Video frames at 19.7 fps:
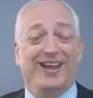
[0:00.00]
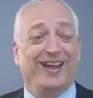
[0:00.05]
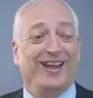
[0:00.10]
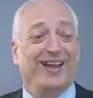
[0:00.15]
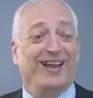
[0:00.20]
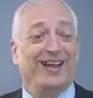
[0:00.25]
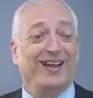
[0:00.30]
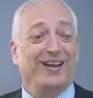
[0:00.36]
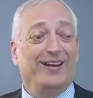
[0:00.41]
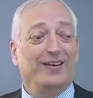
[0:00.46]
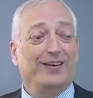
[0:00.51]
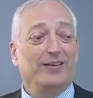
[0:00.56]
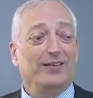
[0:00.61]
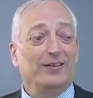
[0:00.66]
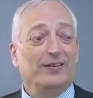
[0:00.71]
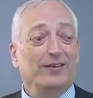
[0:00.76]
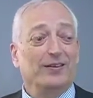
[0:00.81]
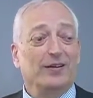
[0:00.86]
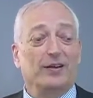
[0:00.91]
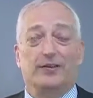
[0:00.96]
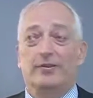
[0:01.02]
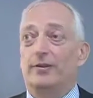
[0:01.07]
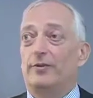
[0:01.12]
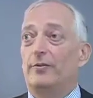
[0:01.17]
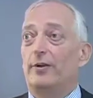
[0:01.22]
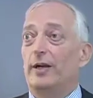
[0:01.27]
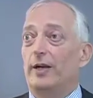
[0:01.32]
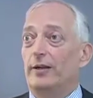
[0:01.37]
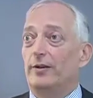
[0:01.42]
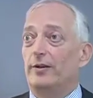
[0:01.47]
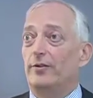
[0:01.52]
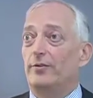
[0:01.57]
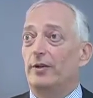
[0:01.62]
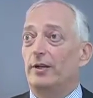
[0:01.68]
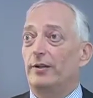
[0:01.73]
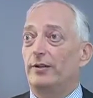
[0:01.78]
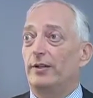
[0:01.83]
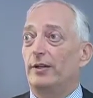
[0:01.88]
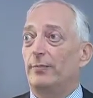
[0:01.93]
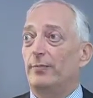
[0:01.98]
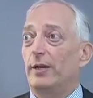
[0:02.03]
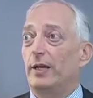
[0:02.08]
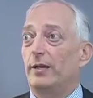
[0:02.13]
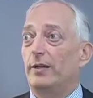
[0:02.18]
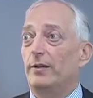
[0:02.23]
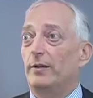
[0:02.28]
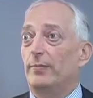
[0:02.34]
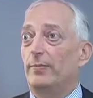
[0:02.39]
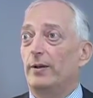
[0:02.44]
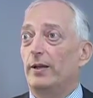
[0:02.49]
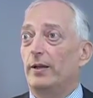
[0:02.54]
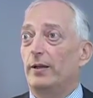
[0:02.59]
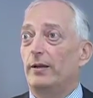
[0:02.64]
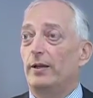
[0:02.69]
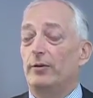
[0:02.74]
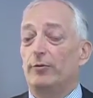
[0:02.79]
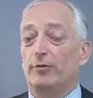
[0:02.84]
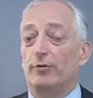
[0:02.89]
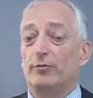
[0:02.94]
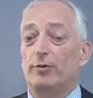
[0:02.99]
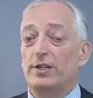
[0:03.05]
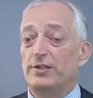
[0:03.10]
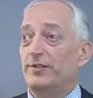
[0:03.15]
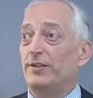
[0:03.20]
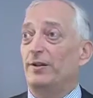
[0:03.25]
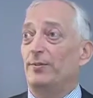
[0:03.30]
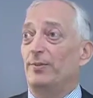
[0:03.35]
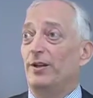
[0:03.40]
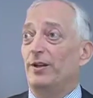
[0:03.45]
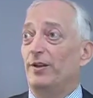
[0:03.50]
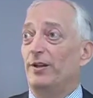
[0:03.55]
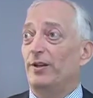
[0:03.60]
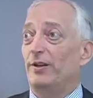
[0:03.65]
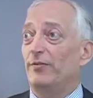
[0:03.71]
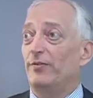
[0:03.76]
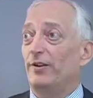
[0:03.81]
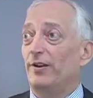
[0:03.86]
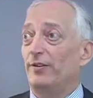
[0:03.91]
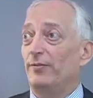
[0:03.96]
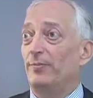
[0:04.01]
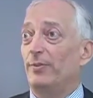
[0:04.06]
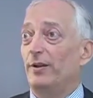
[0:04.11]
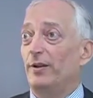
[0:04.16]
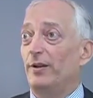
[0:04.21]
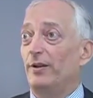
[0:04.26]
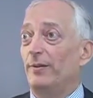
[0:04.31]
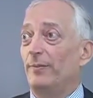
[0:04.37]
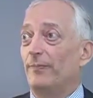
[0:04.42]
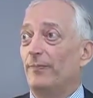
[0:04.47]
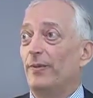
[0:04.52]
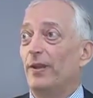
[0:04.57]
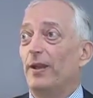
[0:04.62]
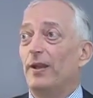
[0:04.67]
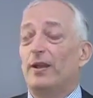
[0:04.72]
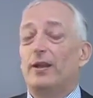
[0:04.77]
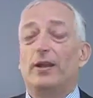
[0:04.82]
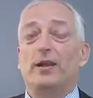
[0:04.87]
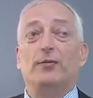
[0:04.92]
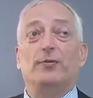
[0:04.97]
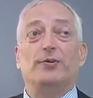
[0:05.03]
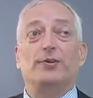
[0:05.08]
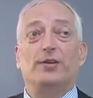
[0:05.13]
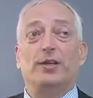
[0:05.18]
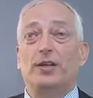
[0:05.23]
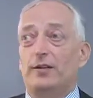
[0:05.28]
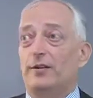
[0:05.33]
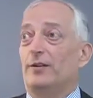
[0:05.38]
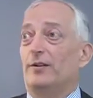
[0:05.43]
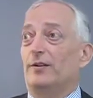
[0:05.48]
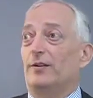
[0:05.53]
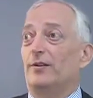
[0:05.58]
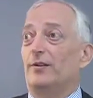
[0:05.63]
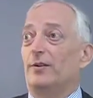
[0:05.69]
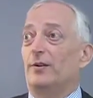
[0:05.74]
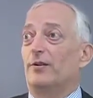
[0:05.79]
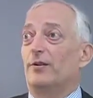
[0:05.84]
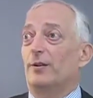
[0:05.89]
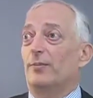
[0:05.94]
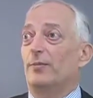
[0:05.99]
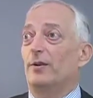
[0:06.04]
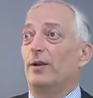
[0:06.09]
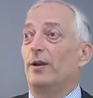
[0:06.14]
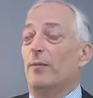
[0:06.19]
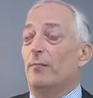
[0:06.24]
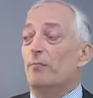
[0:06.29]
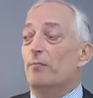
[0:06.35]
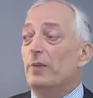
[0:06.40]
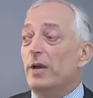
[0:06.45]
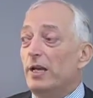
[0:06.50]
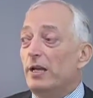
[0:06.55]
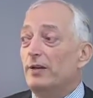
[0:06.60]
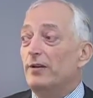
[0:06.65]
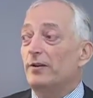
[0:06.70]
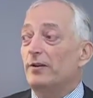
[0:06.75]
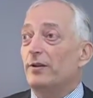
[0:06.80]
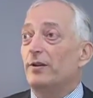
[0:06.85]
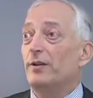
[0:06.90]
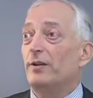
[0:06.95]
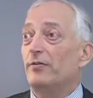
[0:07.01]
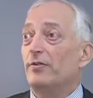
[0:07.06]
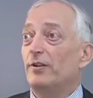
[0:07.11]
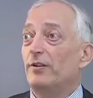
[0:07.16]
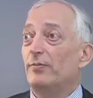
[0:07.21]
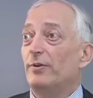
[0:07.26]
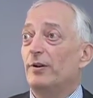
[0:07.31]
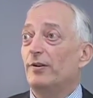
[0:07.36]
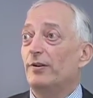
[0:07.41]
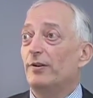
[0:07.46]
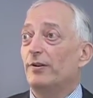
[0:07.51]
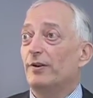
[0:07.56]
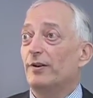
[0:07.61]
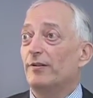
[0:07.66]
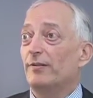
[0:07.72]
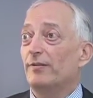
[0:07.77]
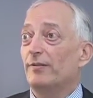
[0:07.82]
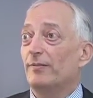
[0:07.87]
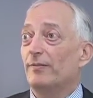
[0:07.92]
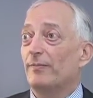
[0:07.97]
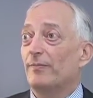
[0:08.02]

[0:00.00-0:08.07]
and cut and ran and tried to get back in the plane. He was arrested by the FSB. He was taken to the Kremlin and made to give his presentation.